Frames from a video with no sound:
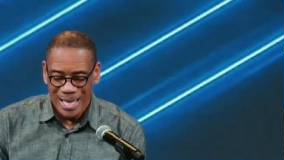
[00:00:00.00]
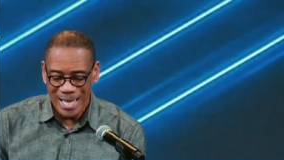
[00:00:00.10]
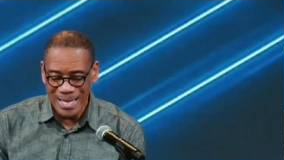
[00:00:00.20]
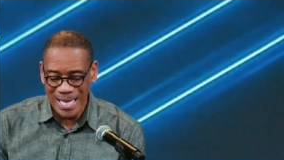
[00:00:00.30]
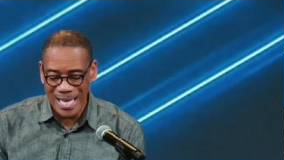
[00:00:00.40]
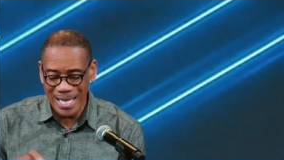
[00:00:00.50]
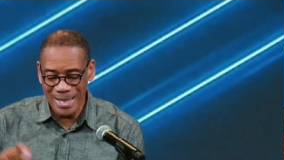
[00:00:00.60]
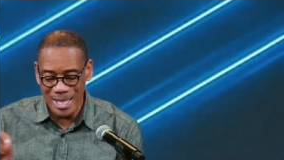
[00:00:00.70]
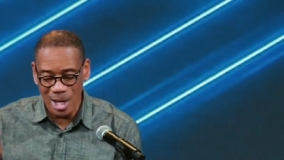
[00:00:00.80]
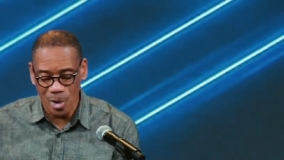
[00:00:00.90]
and they
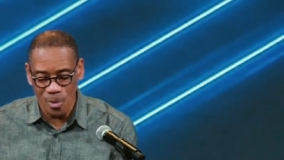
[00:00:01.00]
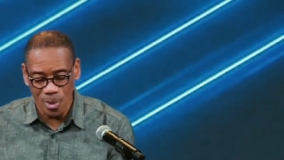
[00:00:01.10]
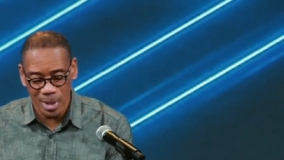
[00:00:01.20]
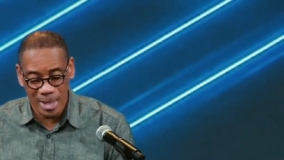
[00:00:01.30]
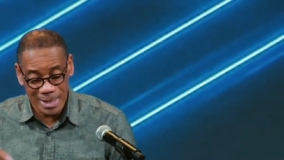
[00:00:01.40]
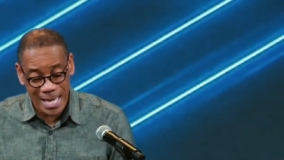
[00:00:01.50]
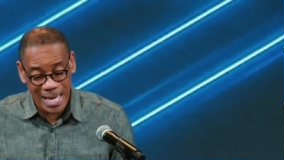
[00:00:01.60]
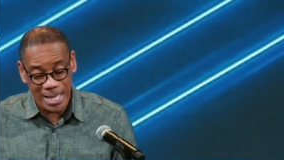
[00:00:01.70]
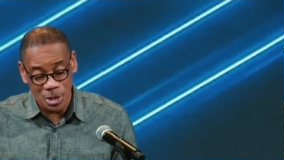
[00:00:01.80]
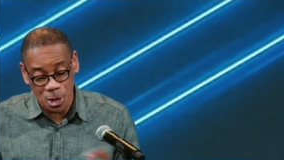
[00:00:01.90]
in their they
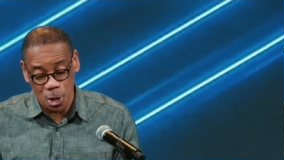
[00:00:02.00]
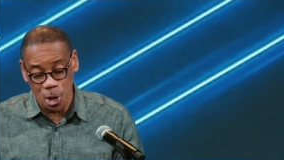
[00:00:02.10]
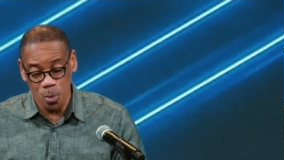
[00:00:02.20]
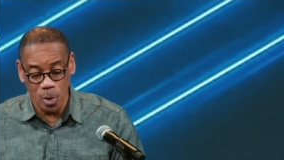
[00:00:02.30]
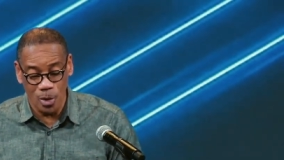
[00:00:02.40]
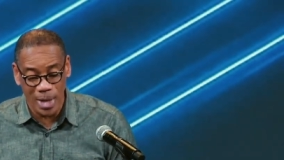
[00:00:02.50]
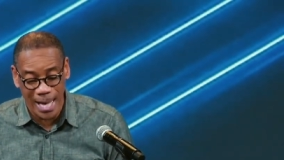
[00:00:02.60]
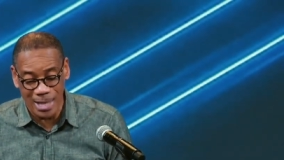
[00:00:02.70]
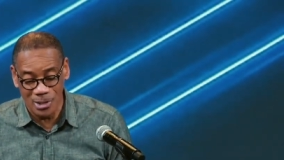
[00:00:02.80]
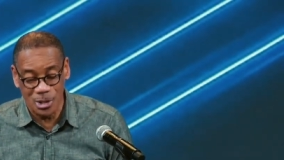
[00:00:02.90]
in turn will
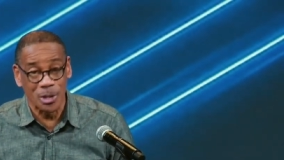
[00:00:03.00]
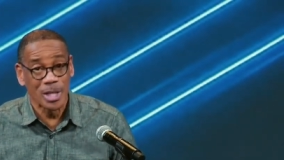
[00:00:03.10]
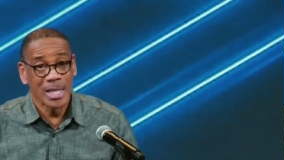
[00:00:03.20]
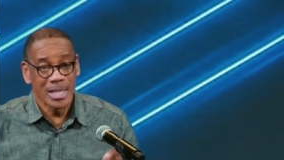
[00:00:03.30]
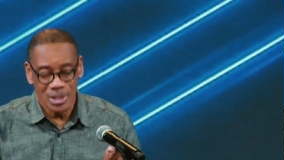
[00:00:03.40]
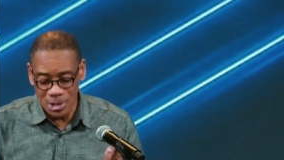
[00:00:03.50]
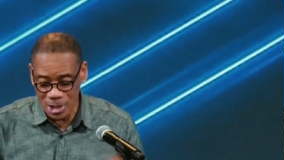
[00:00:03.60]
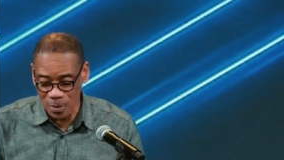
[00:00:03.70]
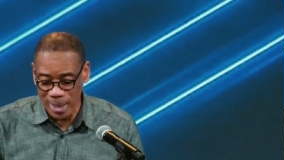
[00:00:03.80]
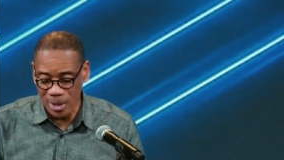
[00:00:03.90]
answer
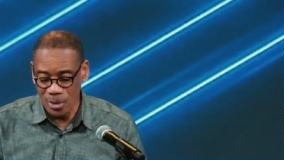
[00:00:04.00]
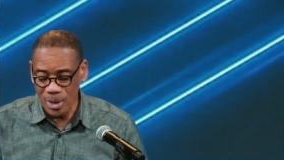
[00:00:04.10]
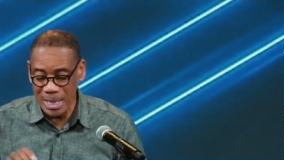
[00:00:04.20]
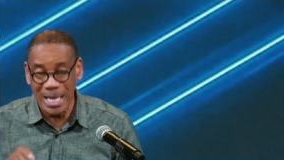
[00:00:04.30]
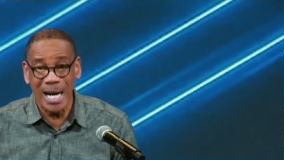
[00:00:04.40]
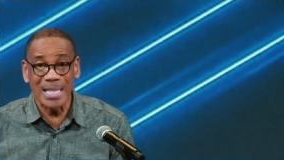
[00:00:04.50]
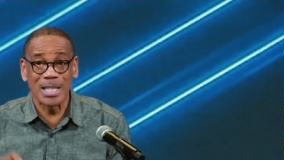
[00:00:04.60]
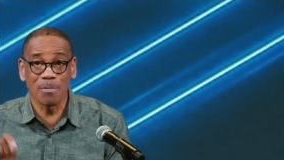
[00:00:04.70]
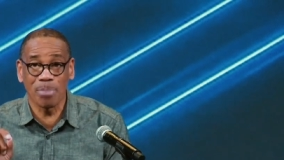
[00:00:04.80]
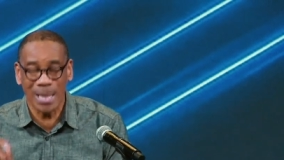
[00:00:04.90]
Jezreel,
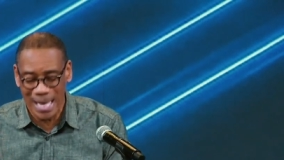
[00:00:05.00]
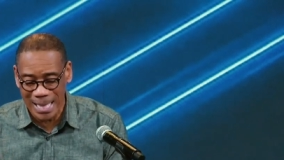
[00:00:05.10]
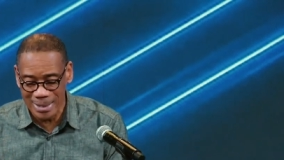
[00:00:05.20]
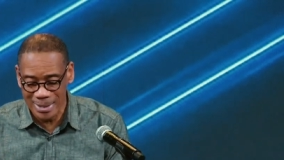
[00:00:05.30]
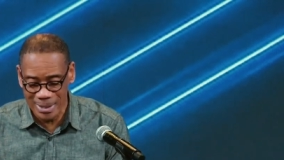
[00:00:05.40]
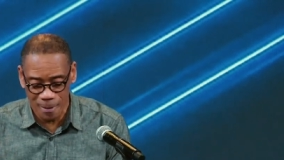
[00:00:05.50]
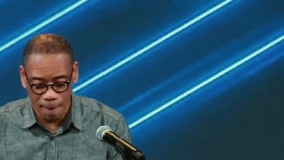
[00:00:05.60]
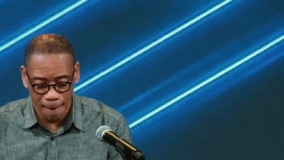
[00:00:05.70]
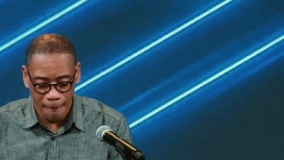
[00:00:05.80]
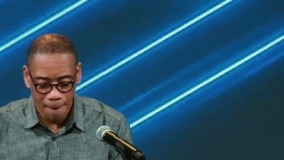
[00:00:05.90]
God's plants.
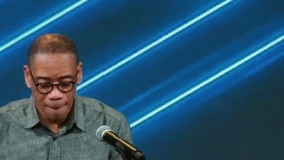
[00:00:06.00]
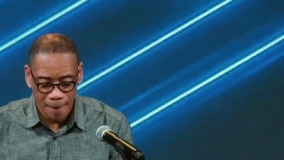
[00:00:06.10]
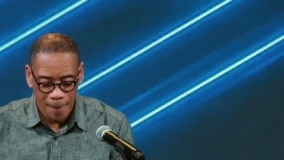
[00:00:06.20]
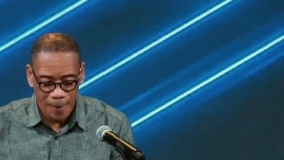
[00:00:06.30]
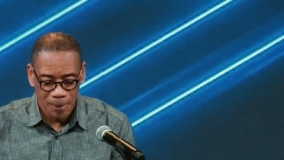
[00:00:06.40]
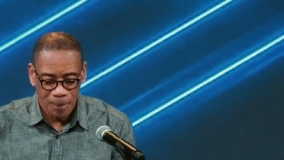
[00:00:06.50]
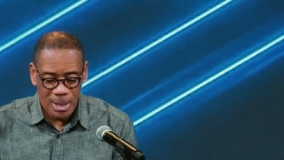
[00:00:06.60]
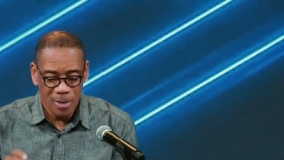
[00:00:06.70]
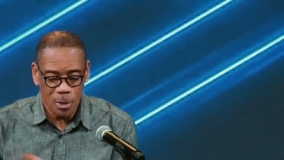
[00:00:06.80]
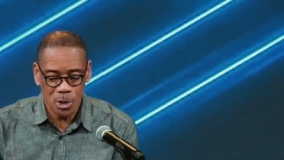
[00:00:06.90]

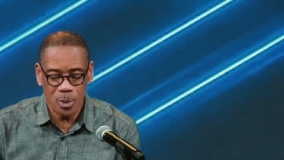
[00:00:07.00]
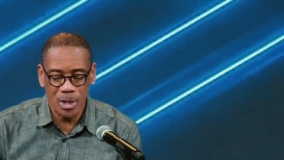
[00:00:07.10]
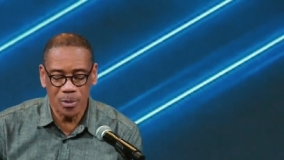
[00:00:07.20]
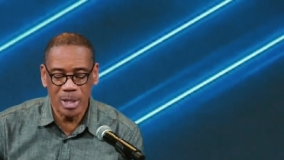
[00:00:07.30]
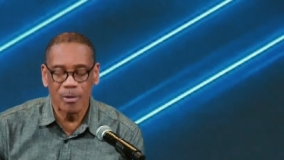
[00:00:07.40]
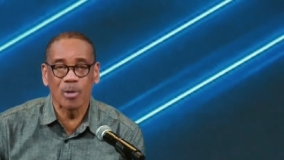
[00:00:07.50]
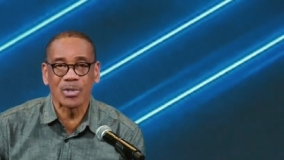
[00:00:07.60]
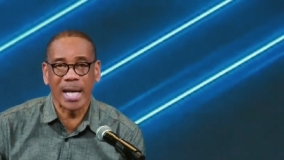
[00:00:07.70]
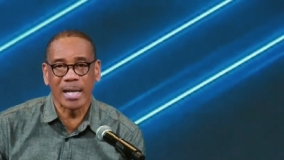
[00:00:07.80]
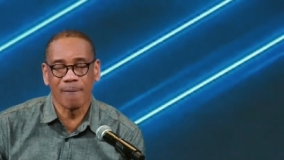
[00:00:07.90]
Verse 23 of
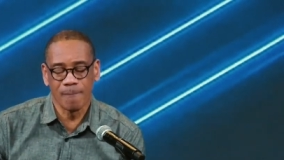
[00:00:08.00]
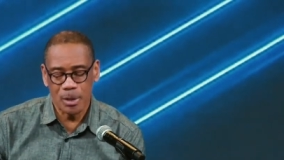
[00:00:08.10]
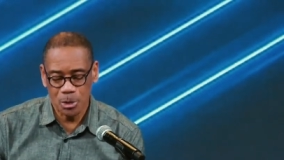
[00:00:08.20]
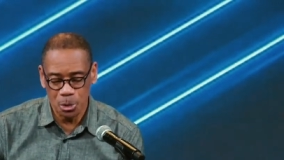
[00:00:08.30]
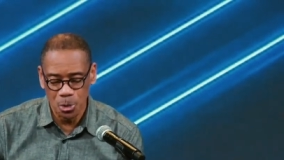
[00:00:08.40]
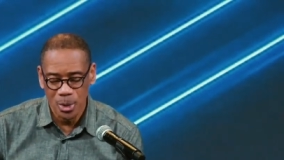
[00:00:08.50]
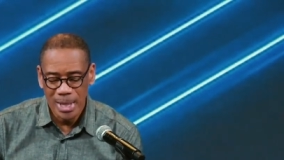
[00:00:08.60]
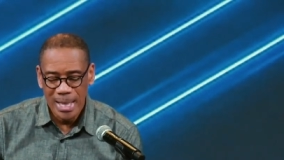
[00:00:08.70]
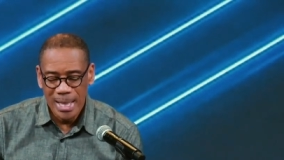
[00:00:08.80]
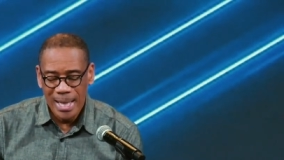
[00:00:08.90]
Hosea 2
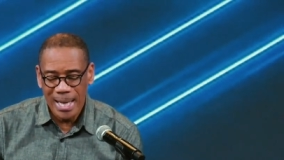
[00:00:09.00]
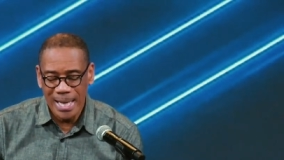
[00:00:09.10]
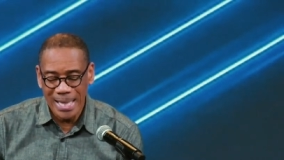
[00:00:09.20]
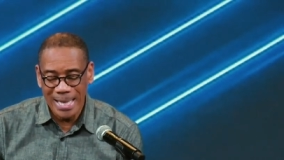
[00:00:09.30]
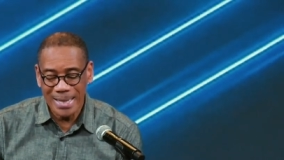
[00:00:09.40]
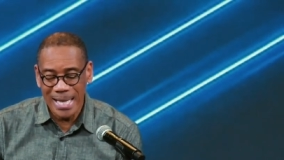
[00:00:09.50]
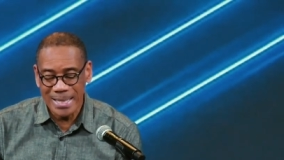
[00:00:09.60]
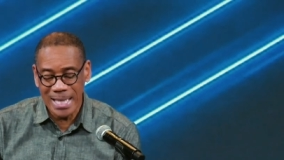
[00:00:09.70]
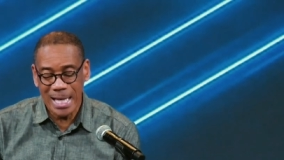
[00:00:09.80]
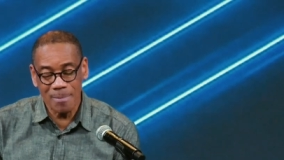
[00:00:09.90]
And at
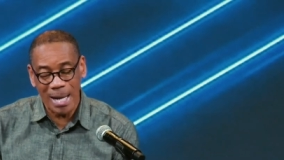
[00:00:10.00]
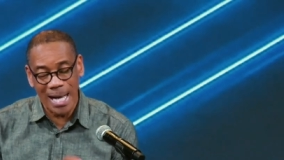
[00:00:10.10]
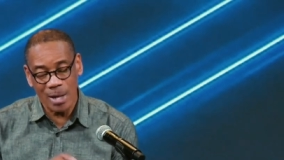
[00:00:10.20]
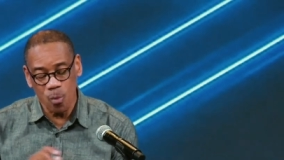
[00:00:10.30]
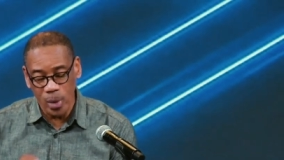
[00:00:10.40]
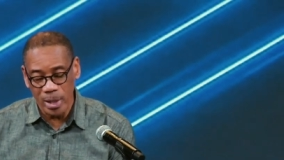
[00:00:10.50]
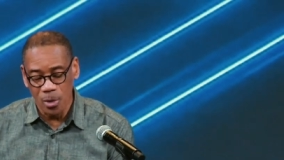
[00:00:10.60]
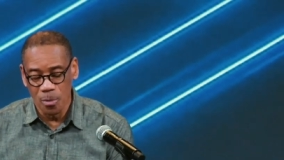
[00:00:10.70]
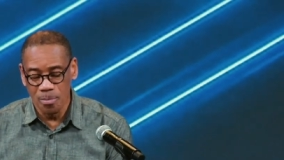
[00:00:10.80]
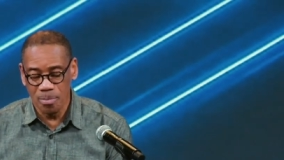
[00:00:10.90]
that time I
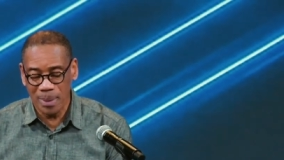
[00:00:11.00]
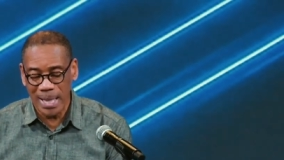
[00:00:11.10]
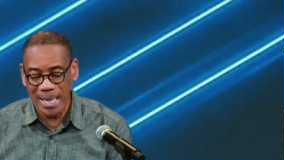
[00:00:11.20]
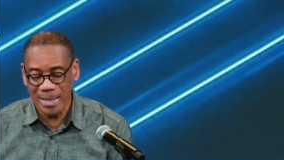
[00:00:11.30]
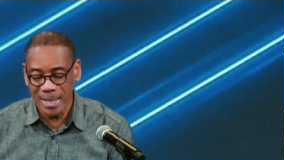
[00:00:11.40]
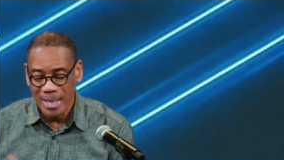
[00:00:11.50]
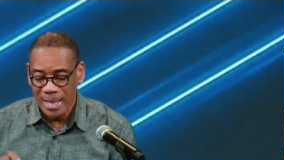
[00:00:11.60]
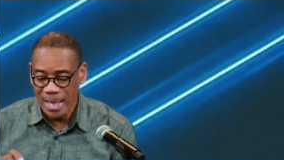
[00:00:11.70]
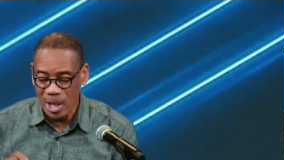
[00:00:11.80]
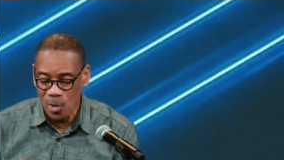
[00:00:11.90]
will plant
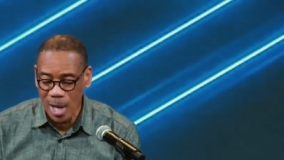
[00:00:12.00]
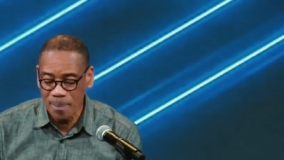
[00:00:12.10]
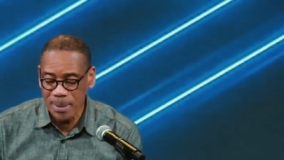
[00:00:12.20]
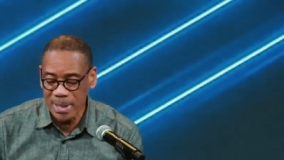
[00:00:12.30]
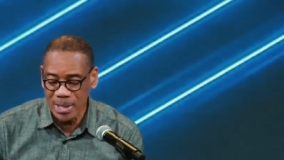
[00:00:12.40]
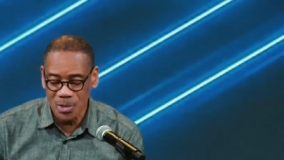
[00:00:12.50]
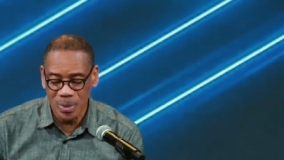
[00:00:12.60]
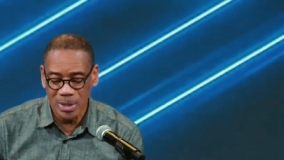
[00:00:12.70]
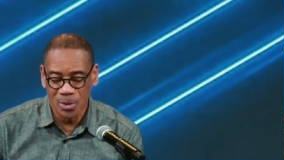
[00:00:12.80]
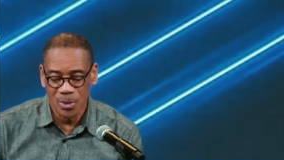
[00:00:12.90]
a crop in
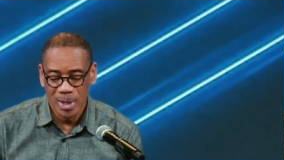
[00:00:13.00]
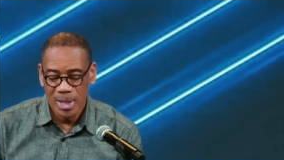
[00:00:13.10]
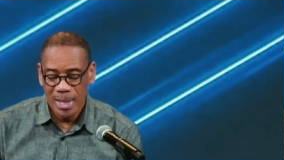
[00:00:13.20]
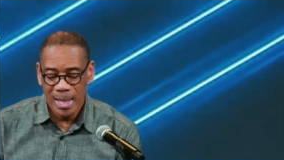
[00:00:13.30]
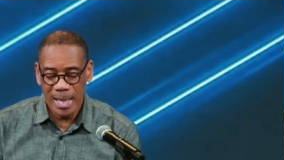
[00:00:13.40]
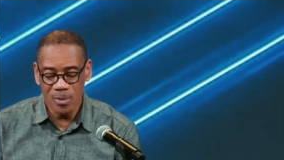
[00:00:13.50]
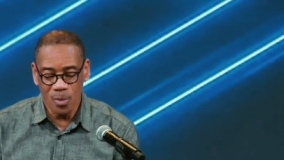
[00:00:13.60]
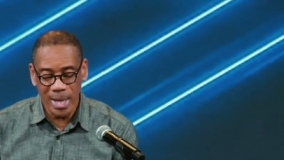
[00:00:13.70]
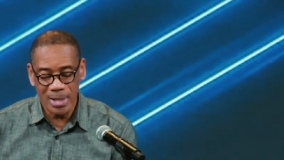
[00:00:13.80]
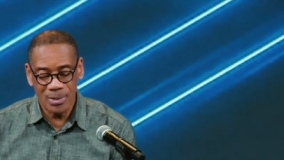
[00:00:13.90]
Israel and
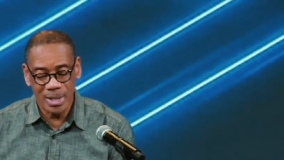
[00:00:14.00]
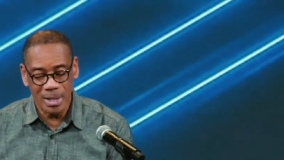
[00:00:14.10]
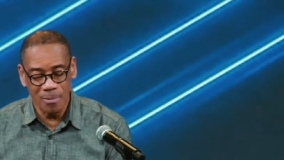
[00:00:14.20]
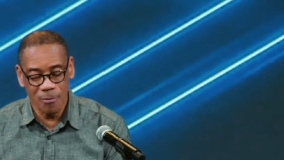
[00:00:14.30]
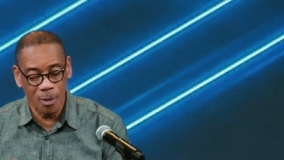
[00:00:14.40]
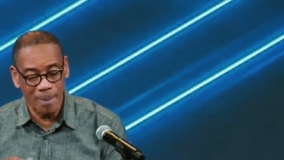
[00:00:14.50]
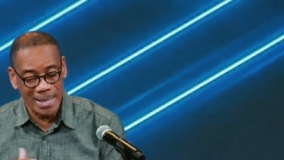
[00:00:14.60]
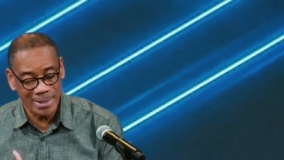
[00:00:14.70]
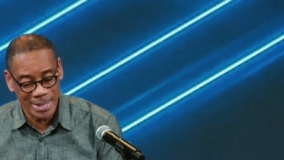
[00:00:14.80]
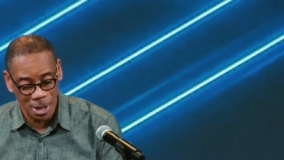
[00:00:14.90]
raise them for
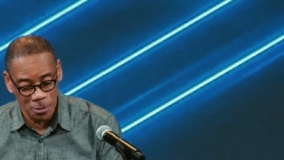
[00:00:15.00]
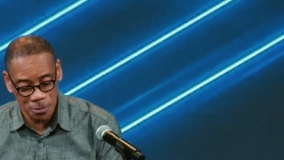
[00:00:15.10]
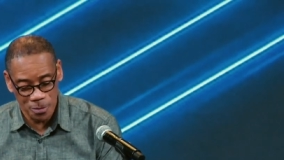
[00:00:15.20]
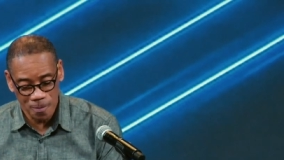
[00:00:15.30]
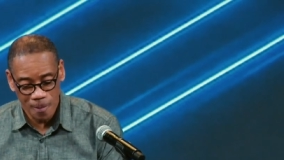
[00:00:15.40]
myself.